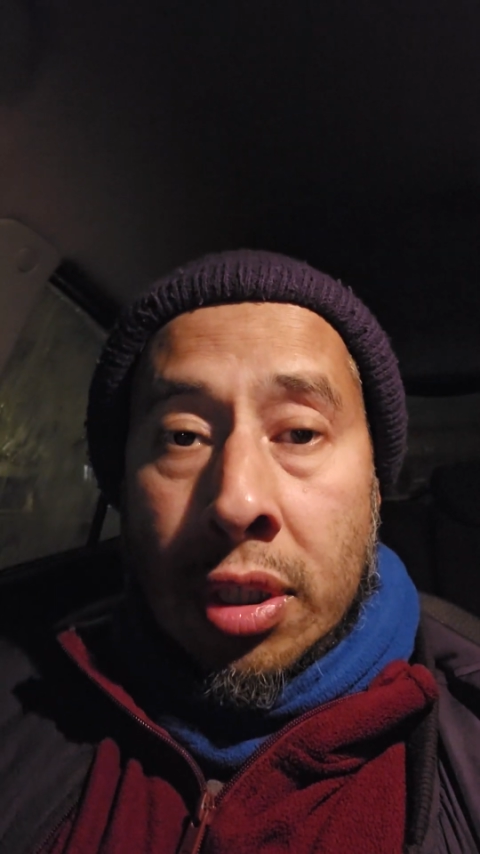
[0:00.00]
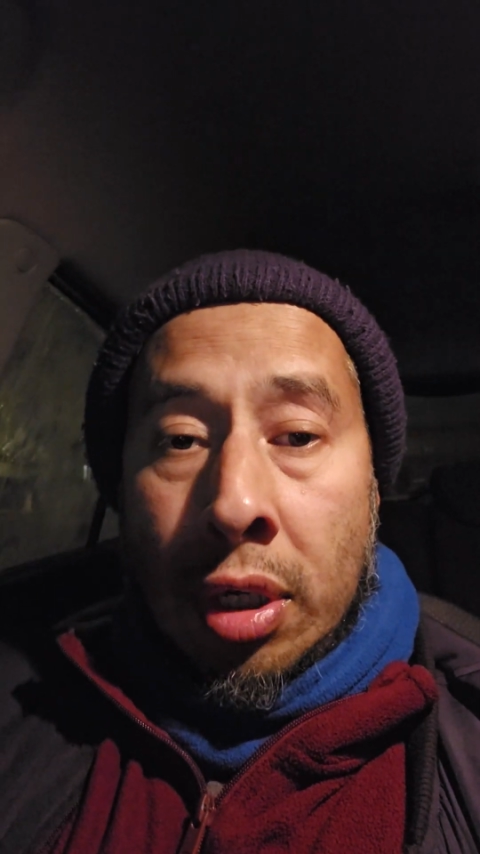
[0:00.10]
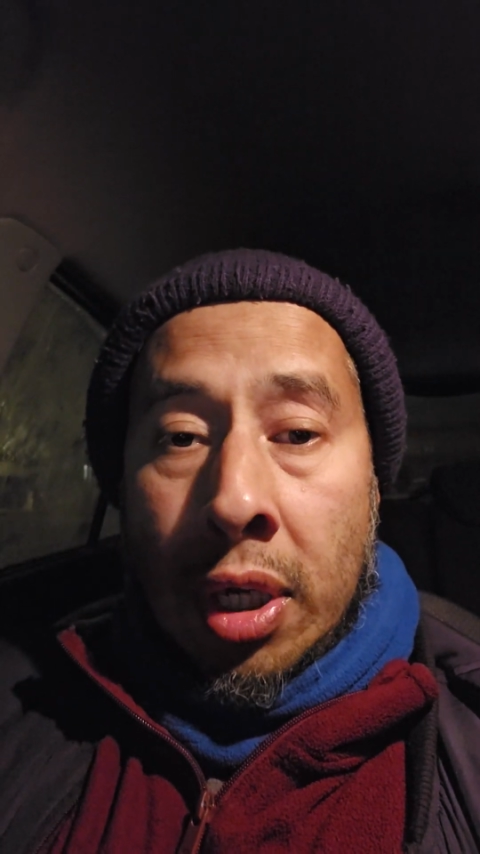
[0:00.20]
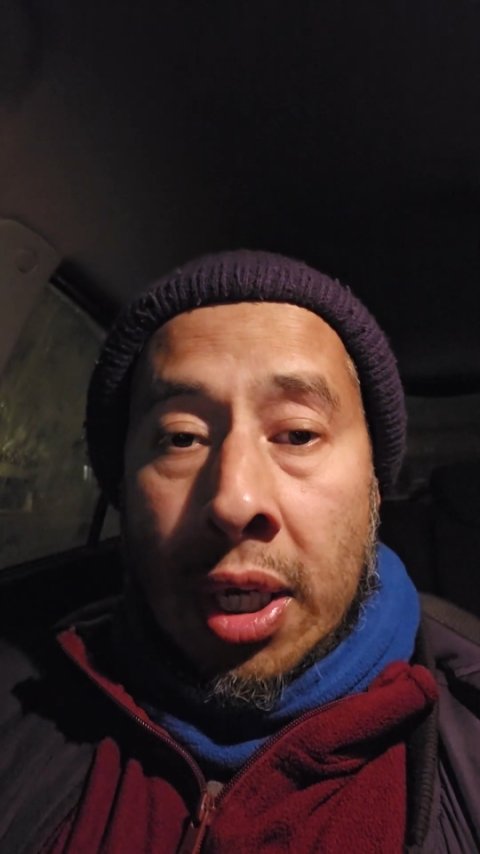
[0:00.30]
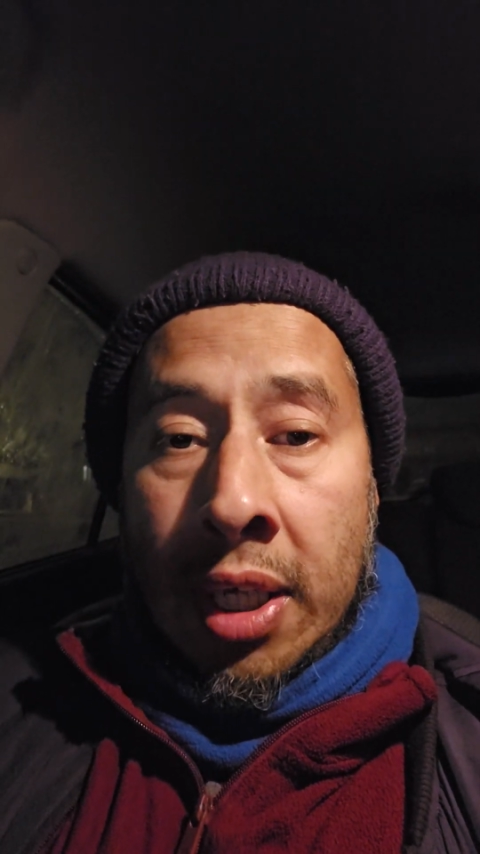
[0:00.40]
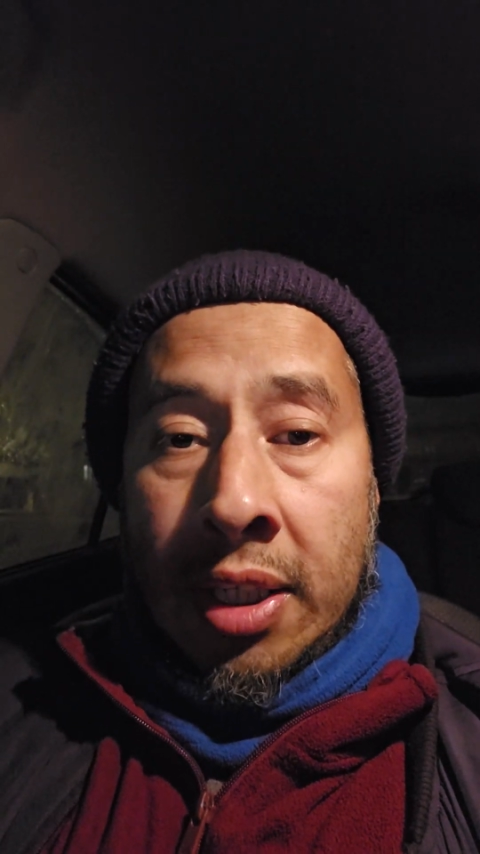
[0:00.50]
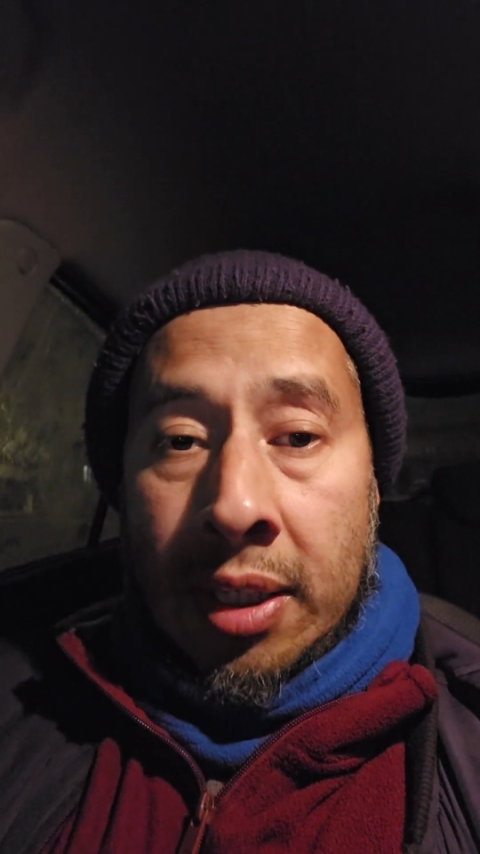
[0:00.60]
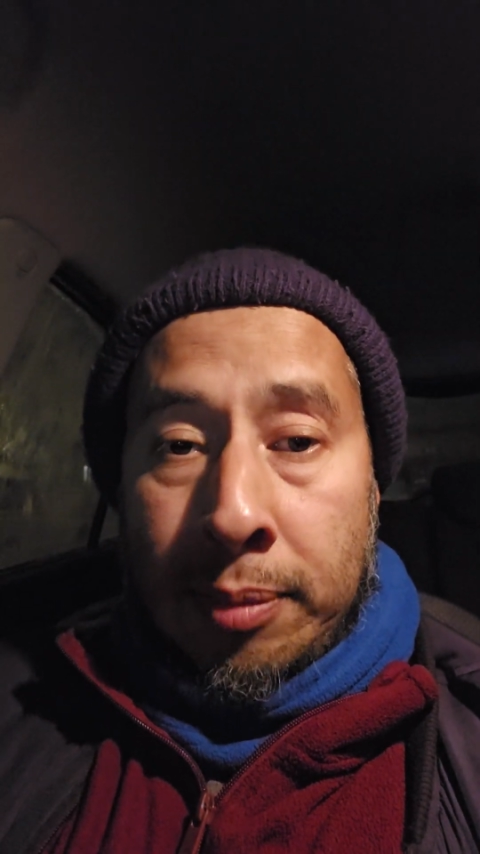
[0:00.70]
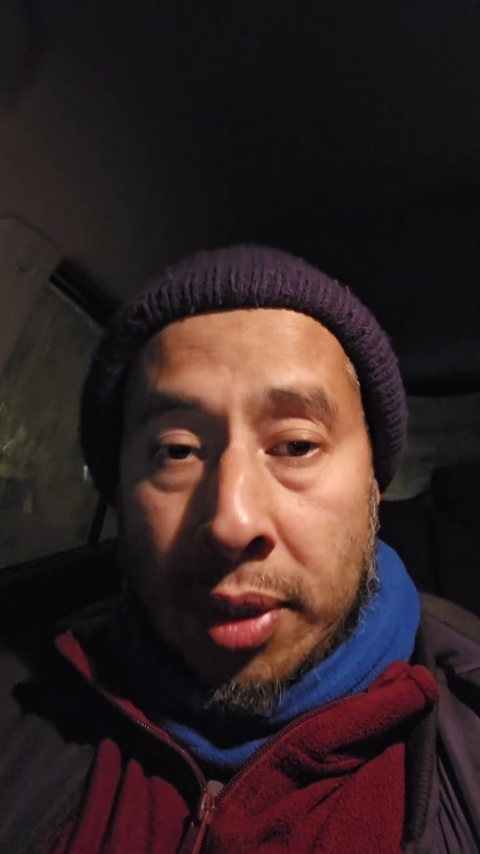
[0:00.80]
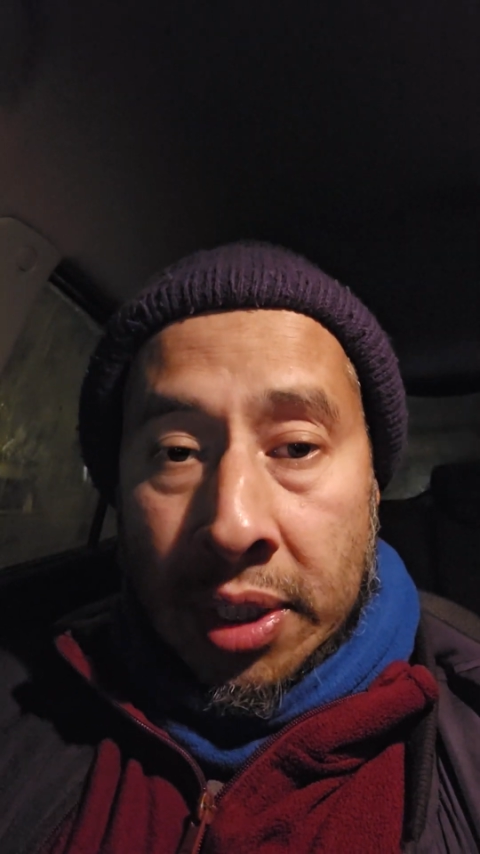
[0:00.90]
your
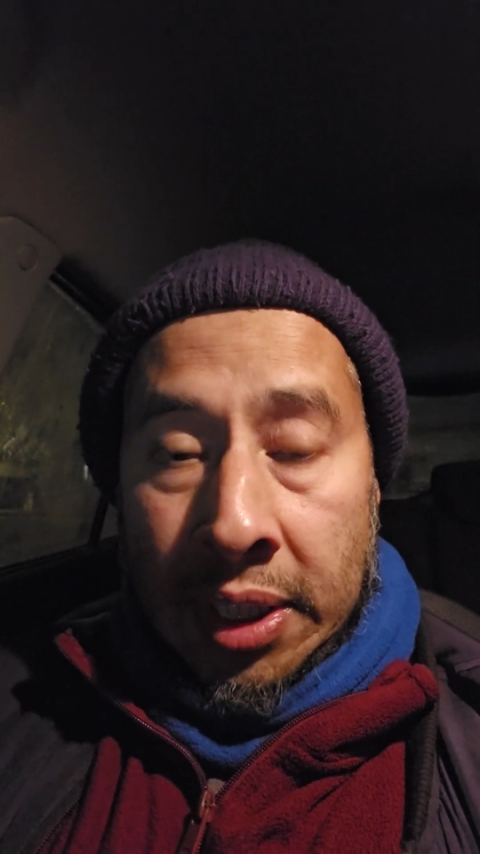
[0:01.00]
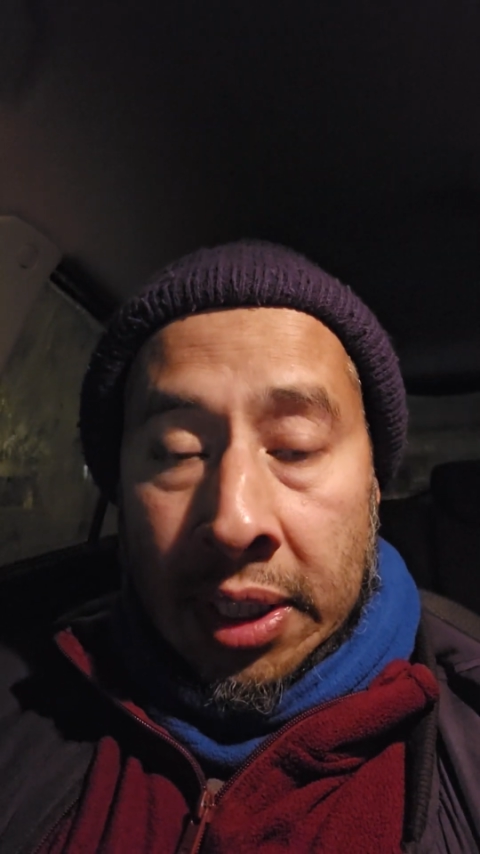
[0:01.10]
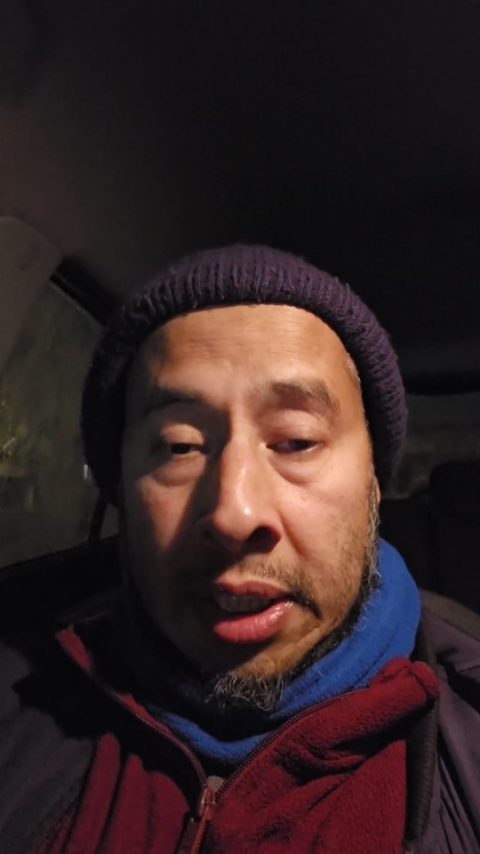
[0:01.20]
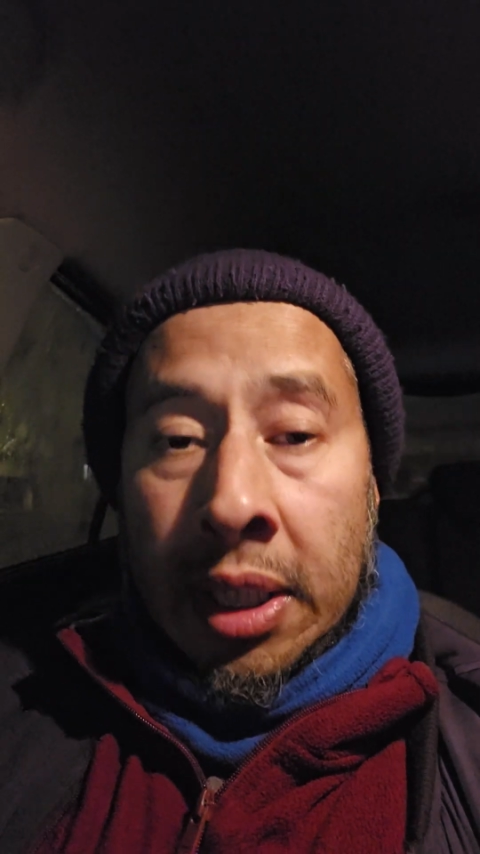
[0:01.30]
earthly body.